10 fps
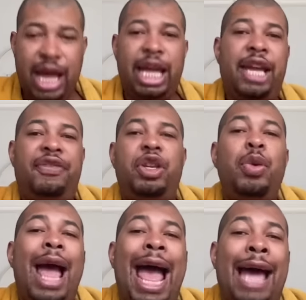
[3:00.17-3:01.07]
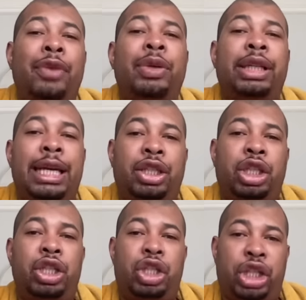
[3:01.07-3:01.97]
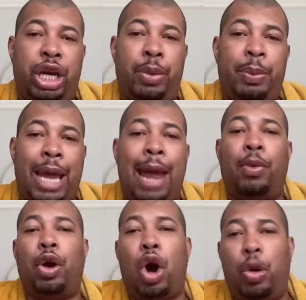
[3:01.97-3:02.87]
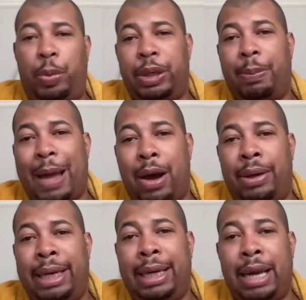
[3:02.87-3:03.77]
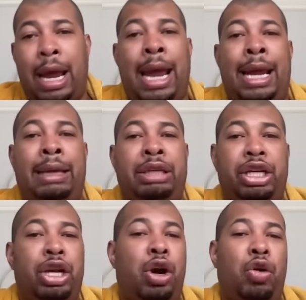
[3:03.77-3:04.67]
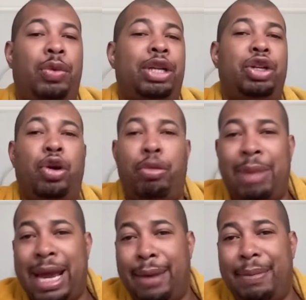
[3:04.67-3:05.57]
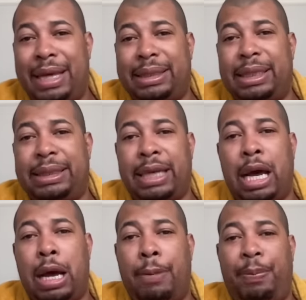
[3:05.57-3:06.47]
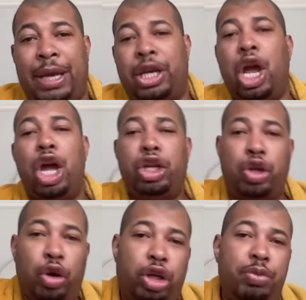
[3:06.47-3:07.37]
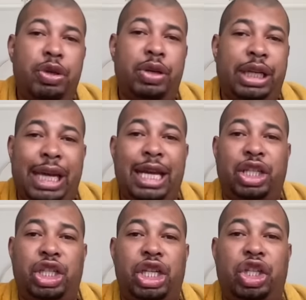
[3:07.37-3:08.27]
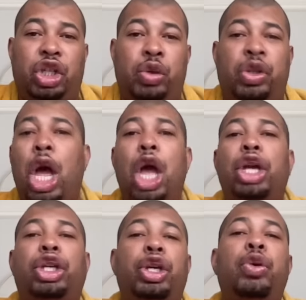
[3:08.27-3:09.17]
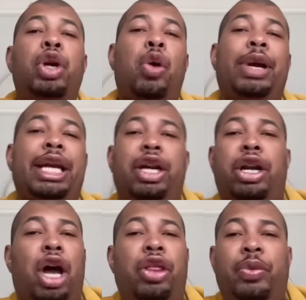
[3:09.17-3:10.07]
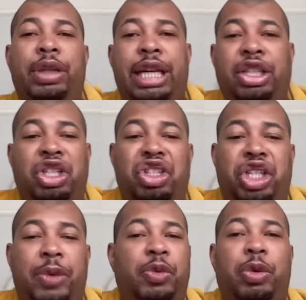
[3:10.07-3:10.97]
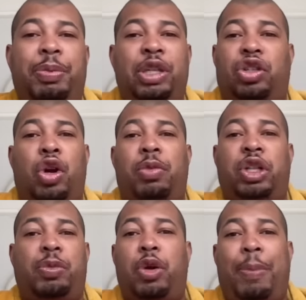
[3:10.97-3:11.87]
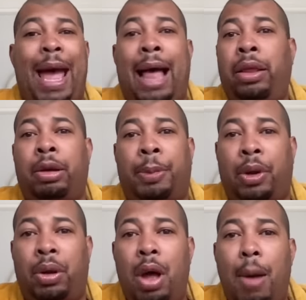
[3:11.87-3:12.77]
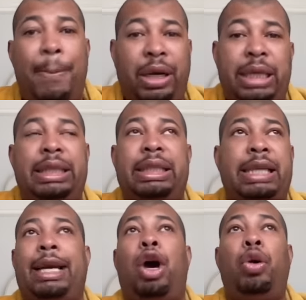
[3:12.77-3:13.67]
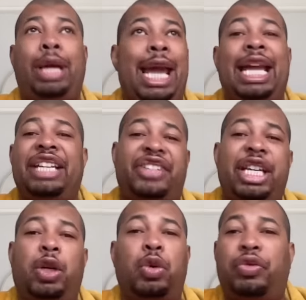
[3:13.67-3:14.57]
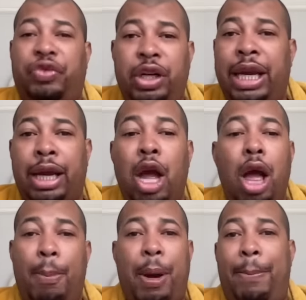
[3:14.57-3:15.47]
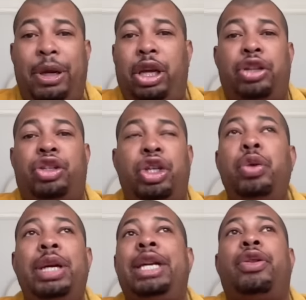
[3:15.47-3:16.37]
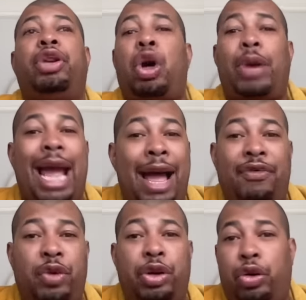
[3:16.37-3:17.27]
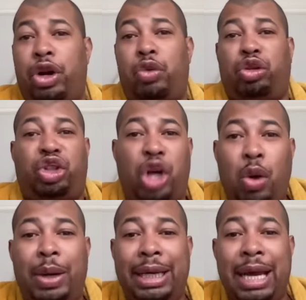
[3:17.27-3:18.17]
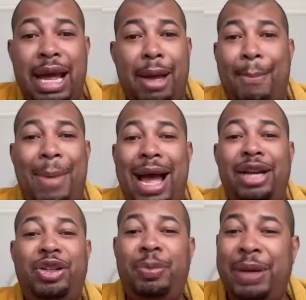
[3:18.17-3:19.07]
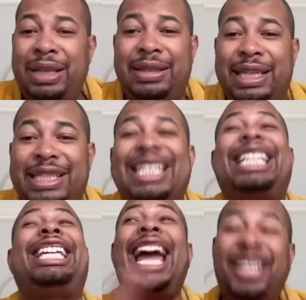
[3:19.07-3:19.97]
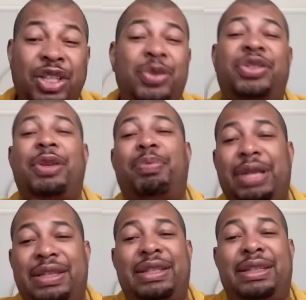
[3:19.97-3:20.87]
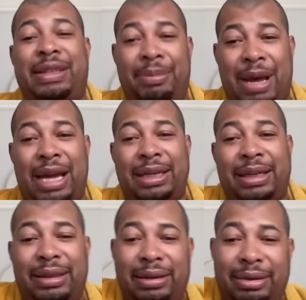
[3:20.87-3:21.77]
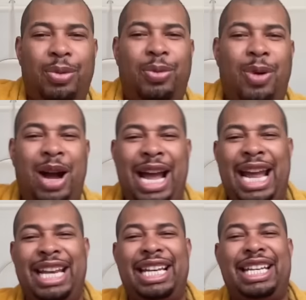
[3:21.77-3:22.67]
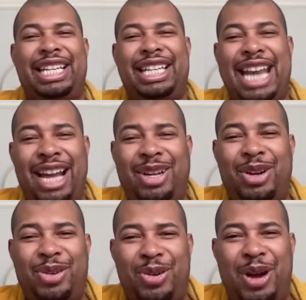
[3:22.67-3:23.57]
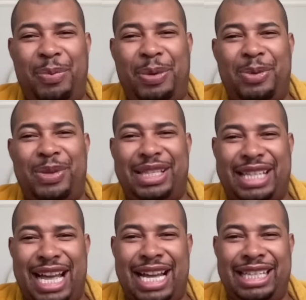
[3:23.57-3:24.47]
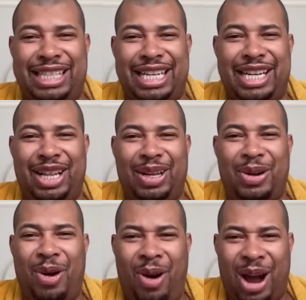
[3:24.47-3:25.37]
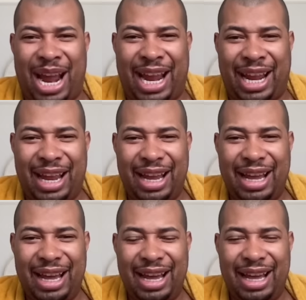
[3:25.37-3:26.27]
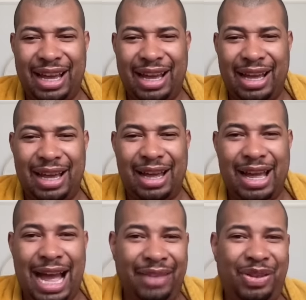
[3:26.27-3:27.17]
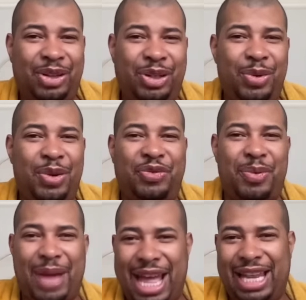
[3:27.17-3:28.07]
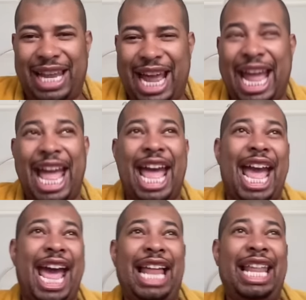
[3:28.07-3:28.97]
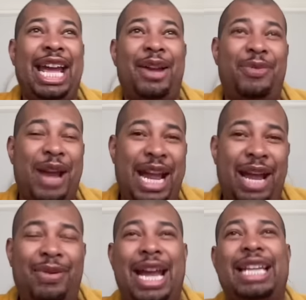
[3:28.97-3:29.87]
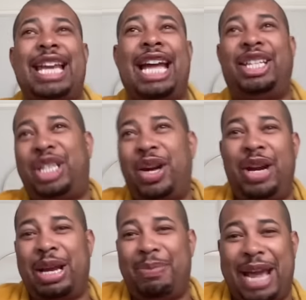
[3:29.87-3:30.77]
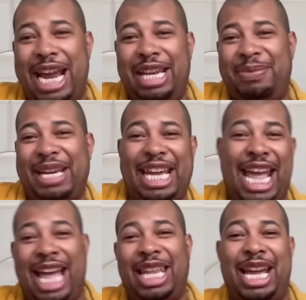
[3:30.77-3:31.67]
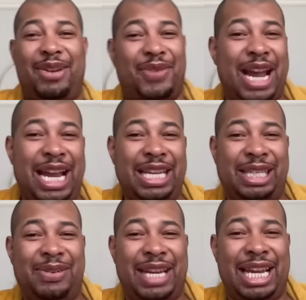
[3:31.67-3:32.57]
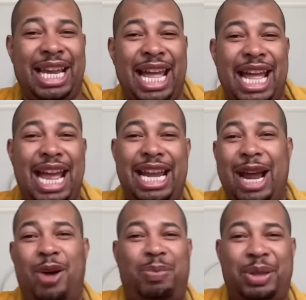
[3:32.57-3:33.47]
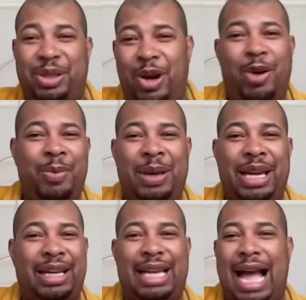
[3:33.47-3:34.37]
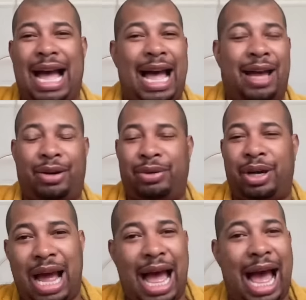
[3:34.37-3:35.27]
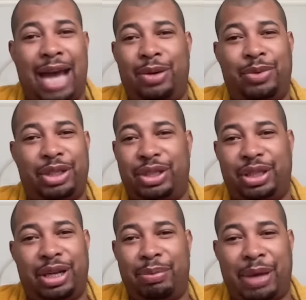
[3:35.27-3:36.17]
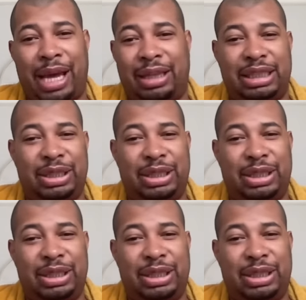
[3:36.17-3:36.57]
If you had a relationship and were open about it, and you know, when your man messes up and your communication issues, you going in on other relationships would be so much more palatable. Because it's like, okay, it's equal footing. But because you either don't have one or don't show it, mind your business. Get you some business and mind it. What? NECA grew up in Wisconsin and Illinois. I thought you were from L.A. Nigeria made me. L.A. raised me. And now Potomac, I don't know. I don't want you to come back.